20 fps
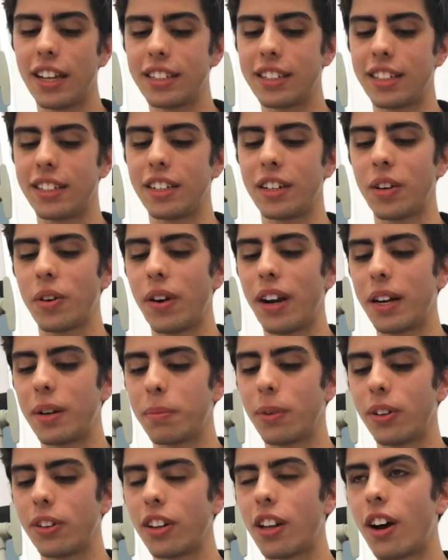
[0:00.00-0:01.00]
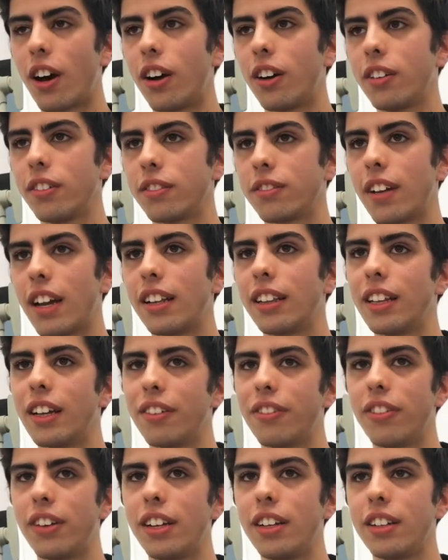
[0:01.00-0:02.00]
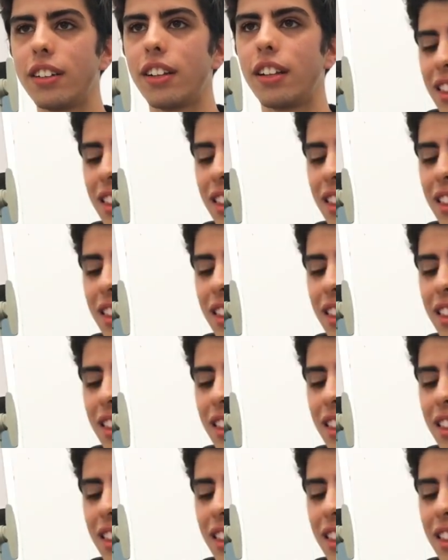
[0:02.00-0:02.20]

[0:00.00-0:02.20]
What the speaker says: It's an incredible law. I love it.